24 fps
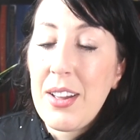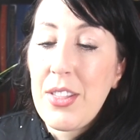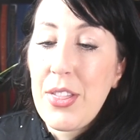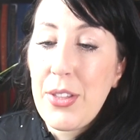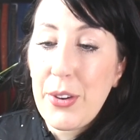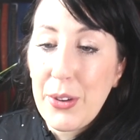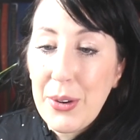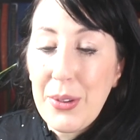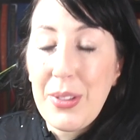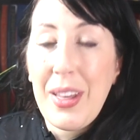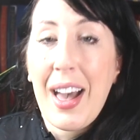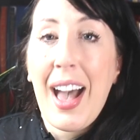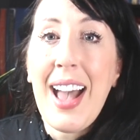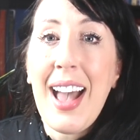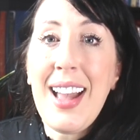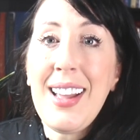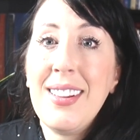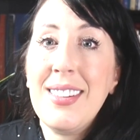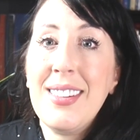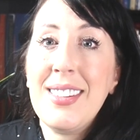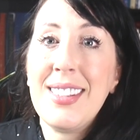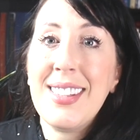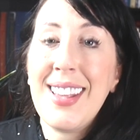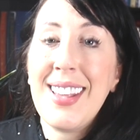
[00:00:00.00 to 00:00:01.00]
through
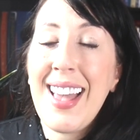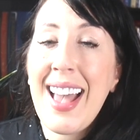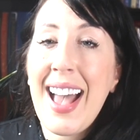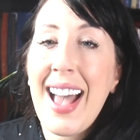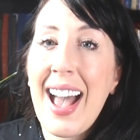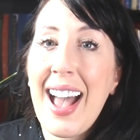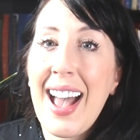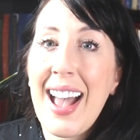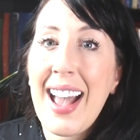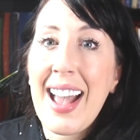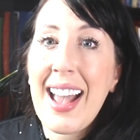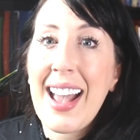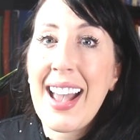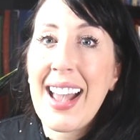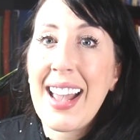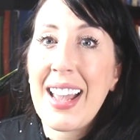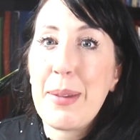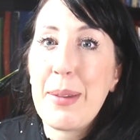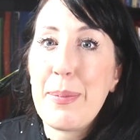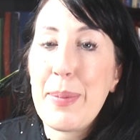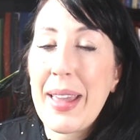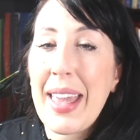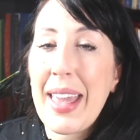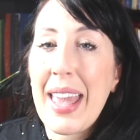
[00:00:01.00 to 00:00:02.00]
that,
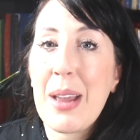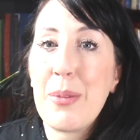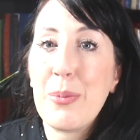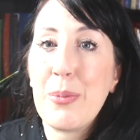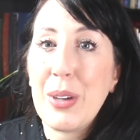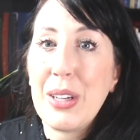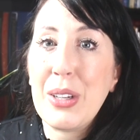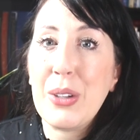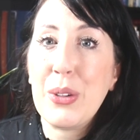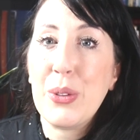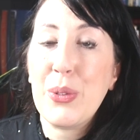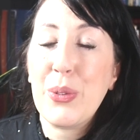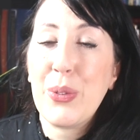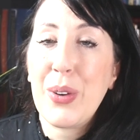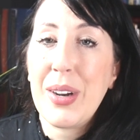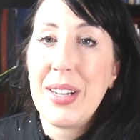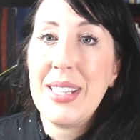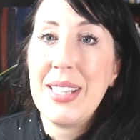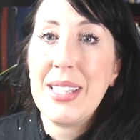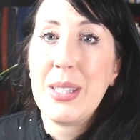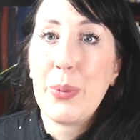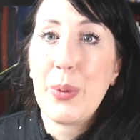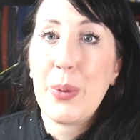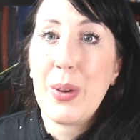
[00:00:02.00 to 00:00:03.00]
I became really good
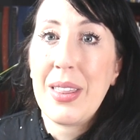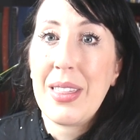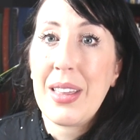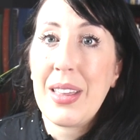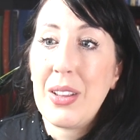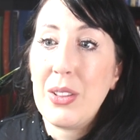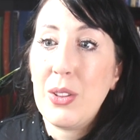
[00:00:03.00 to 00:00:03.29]
friends with